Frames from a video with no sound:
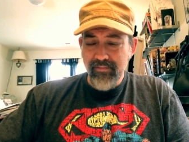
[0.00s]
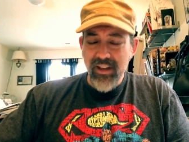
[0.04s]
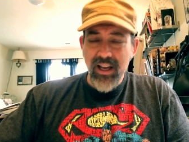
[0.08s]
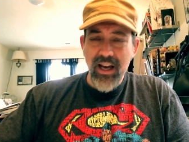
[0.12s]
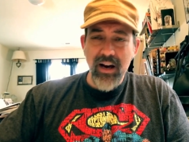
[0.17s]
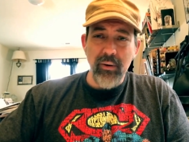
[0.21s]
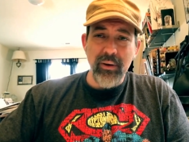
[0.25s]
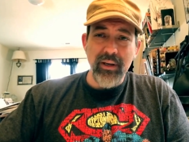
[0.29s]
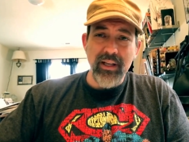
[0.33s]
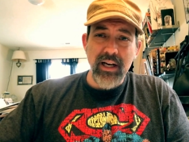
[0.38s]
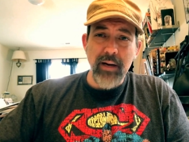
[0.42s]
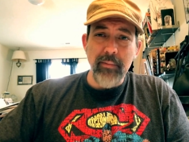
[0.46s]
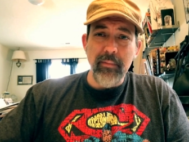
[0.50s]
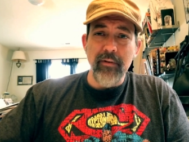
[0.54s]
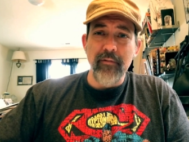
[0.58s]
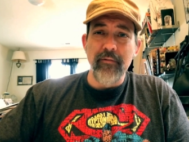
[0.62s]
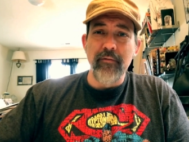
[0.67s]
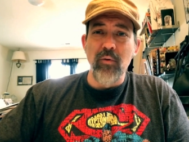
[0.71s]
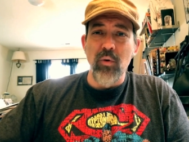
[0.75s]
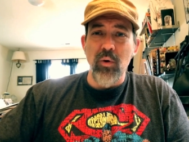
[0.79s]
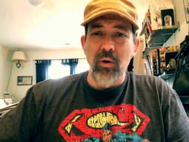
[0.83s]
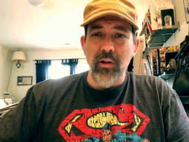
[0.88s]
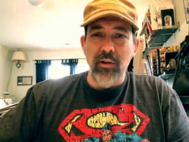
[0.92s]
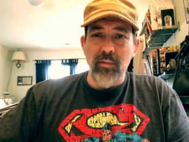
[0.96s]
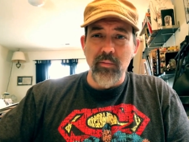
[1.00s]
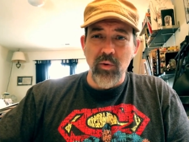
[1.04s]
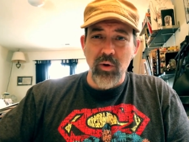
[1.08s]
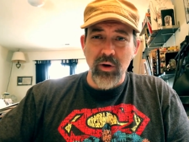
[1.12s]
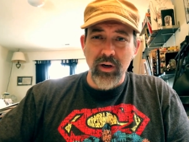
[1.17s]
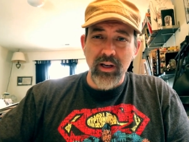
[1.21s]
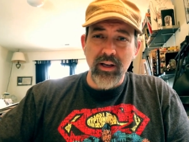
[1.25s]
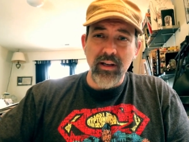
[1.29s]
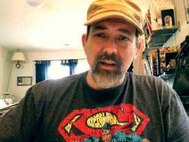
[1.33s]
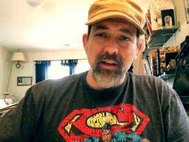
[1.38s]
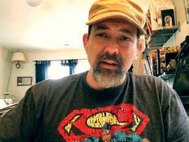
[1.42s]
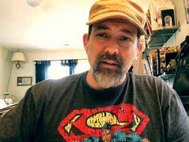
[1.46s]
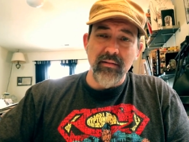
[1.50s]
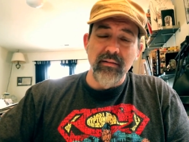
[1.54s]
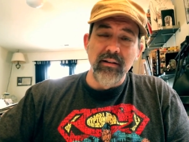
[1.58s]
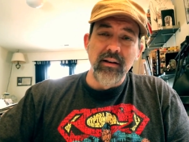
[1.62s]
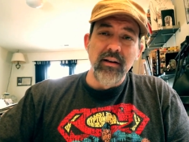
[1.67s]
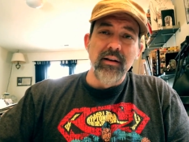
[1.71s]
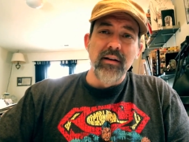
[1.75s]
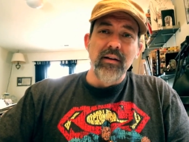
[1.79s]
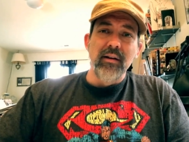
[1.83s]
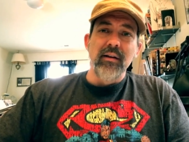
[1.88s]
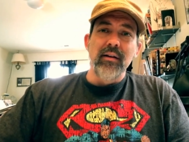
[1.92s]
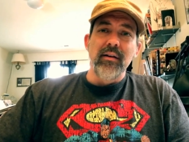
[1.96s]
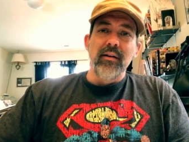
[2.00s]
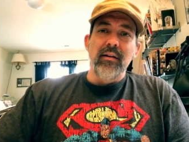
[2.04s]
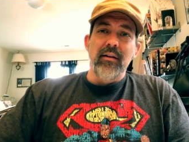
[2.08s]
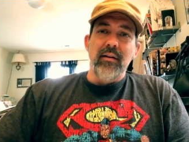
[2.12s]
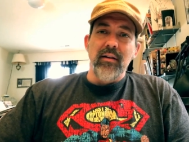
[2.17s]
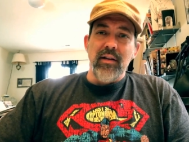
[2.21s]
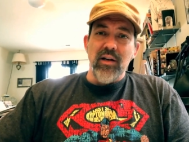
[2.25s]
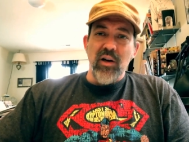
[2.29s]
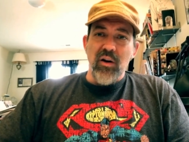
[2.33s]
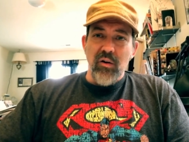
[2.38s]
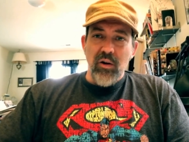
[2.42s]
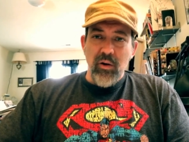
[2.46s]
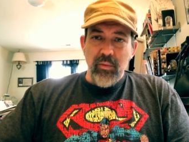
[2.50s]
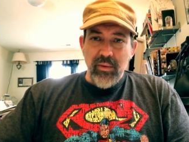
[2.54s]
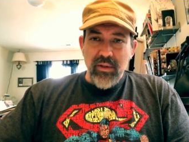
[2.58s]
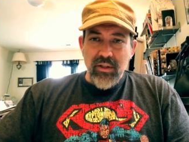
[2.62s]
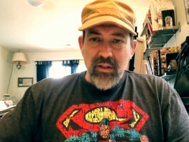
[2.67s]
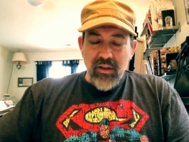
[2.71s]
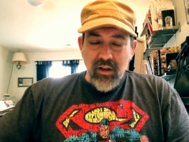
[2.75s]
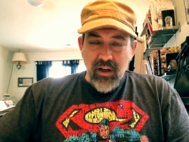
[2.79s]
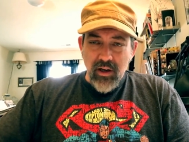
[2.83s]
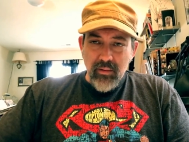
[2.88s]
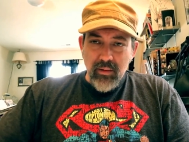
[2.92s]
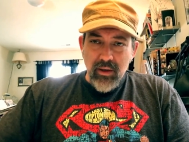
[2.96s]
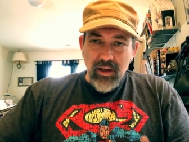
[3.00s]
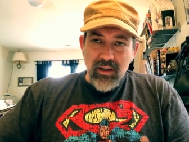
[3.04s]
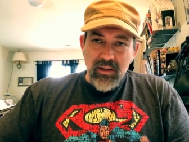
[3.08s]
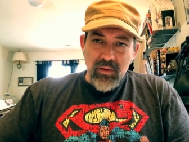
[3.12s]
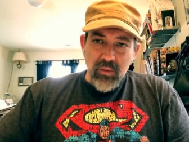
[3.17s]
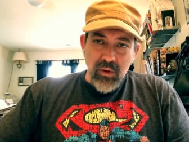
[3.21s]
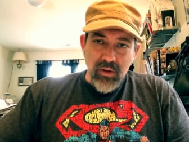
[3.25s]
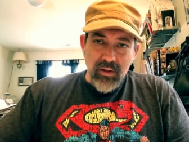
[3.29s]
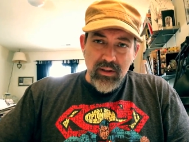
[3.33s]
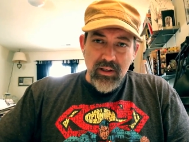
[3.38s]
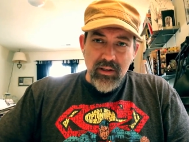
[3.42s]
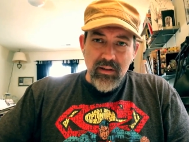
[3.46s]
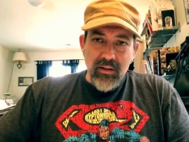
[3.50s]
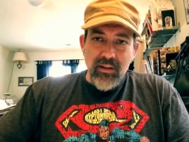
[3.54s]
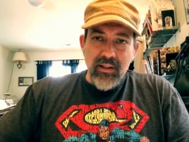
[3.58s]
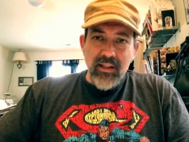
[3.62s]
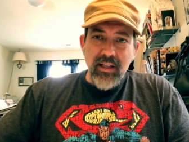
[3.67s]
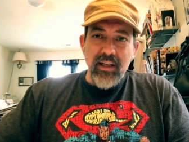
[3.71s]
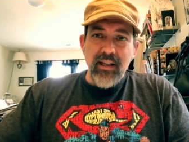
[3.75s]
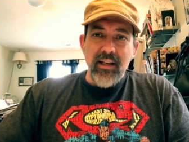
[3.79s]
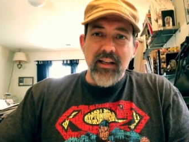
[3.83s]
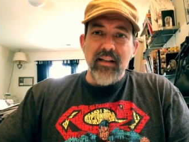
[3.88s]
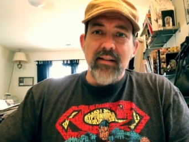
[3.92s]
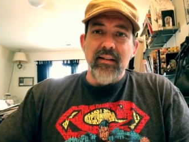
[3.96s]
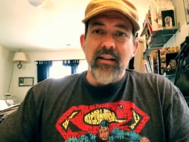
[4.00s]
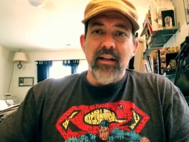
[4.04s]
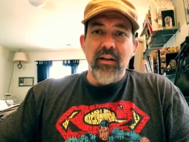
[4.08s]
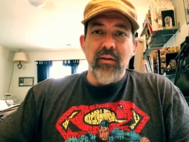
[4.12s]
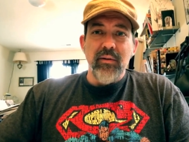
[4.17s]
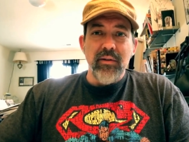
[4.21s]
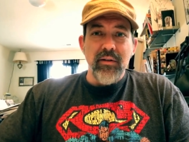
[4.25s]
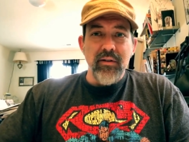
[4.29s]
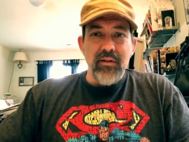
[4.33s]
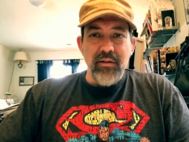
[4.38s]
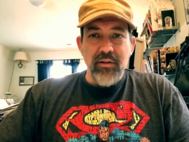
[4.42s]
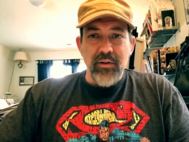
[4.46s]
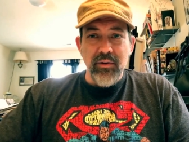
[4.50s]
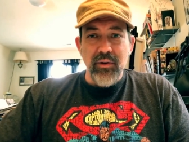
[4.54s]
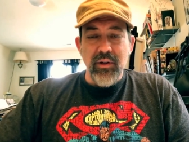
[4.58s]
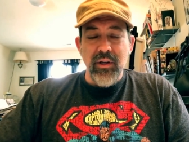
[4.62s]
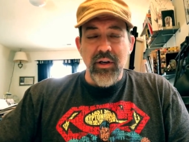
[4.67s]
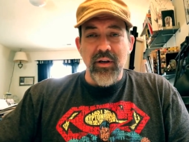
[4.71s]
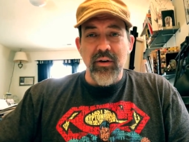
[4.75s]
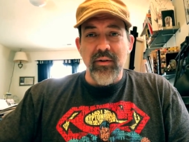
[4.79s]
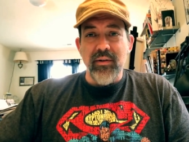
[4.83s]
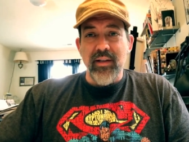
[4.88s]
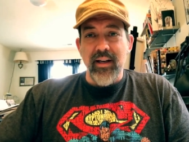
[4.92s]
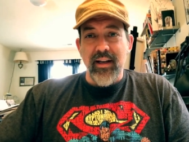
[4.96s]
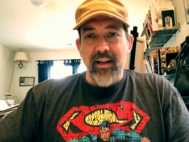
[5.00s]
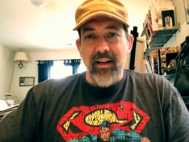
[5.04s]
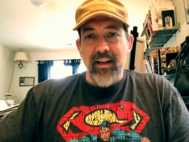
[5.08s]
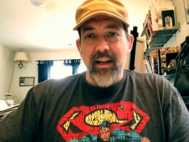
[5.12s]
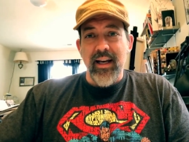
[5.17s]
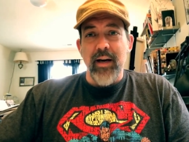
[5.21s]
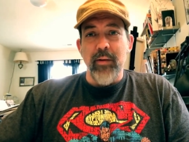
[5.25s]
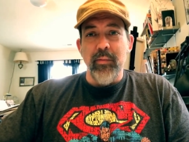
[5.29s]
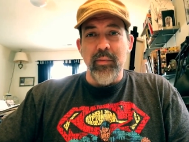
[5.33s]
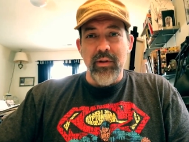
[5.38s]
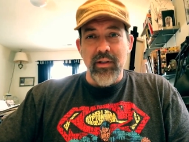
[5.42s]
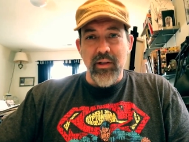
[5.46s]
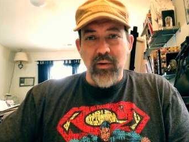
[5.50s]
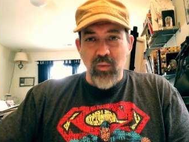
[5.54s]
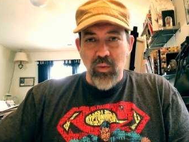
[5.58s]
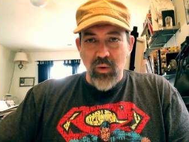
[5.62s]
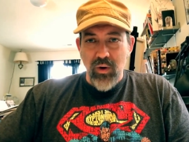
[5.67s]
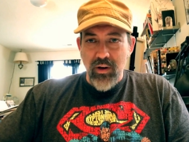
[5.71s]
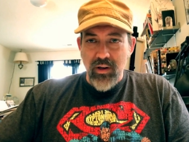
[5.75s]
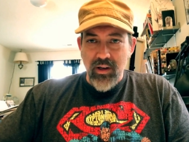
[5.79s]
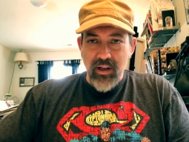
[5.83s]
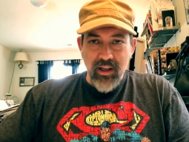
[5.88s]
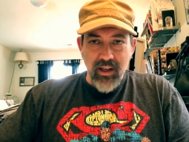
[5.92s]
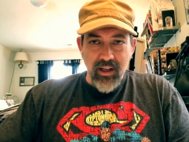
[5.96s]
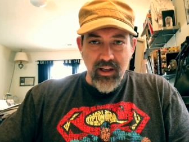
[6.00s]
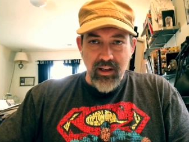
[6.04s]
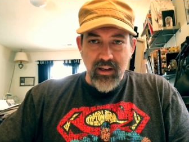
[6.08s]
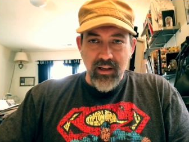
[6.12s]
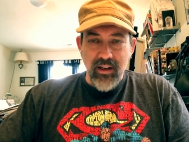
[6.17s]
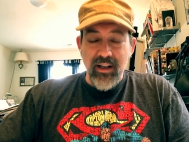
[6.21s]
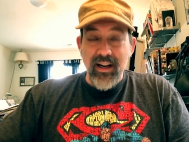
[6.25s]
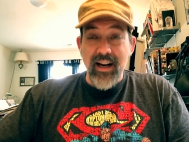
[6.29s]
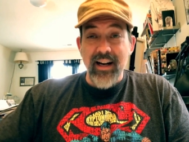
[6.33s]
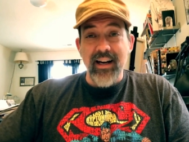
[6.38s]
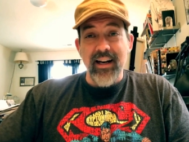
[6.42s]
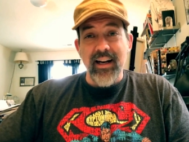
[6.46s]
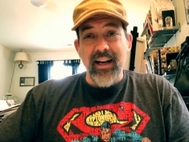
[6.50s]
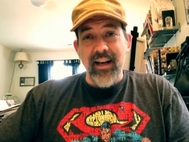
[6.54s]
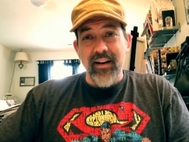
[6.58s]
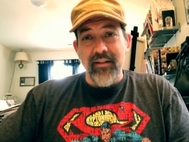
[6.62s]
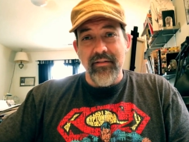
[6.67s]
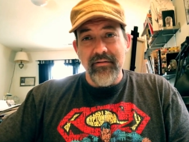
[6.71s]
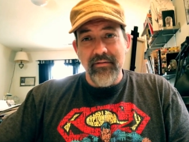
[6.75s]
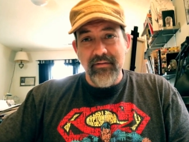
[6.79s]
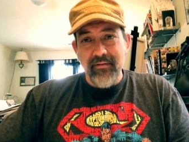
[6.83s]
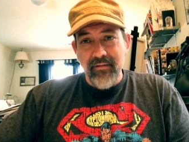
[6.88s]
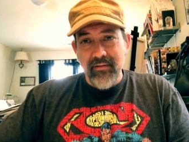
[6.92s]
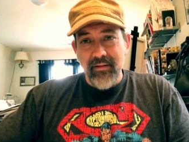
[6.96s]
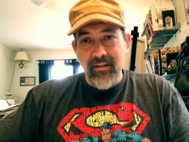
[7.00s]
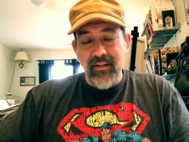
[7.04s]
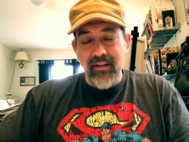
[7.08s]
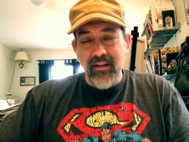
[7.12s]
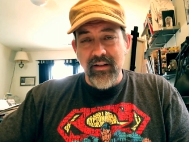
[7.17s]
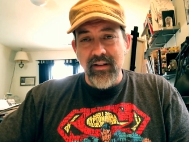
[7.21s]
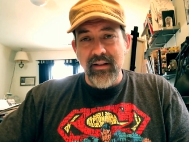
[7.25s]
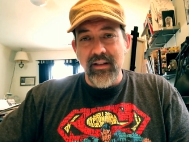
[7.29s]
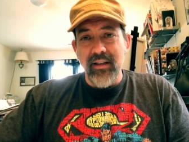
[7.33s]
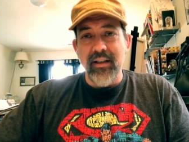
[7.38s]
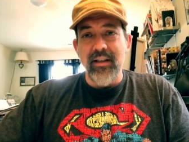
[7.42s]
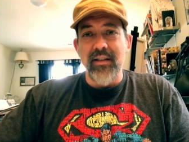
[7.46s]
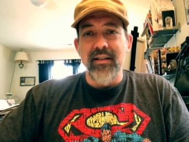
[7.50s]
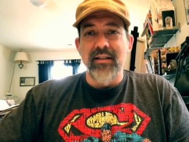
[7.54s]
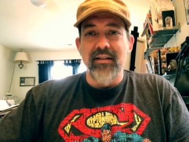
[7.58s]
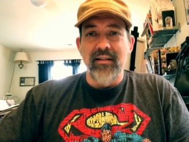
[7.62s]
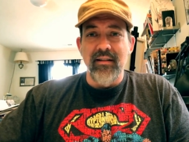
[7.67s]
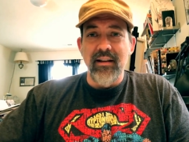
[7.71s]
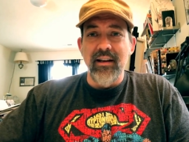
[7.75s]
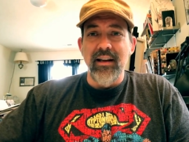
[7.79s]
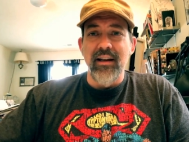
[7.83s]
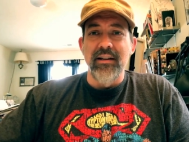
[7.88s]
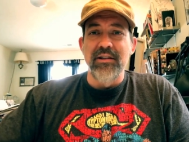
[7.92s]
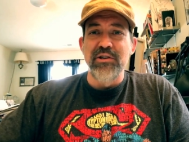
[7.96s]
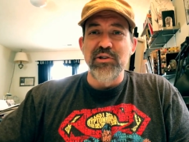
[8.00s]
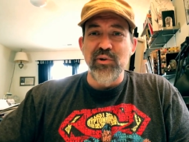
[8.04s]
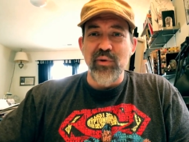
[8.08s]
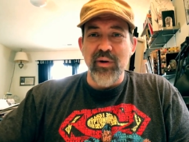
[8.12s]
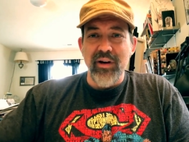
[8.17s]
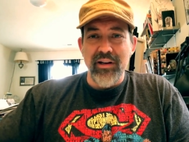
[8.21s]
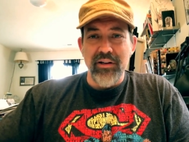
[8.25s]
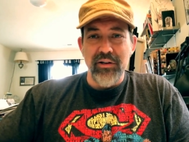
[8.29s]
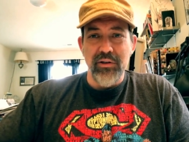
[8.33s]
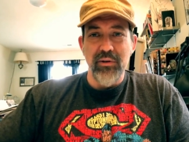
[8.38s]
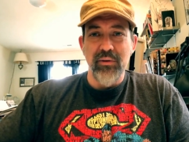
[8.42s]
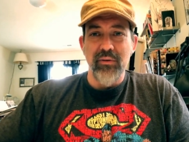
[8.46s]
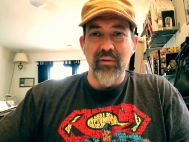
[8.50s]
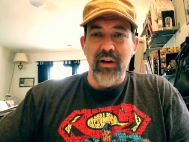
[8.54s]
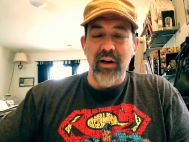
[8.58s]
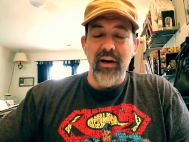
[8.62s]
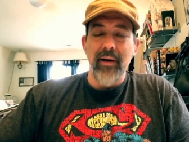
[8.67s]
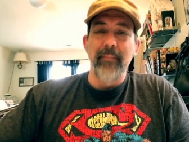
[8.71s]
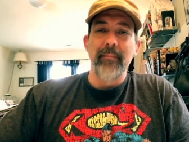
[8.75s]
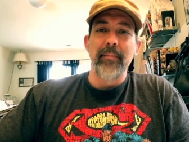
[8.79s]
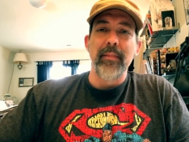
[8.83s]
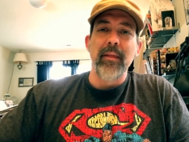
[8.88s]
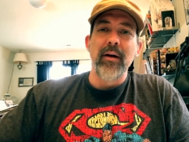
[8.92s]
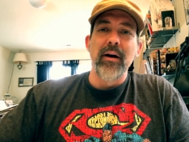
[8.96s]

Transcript: I would get up at four in the morning and go open Starbucks, work there till ten, then go into the studio, take a nap, and then work again. And I didn't have kids then, so I could do that.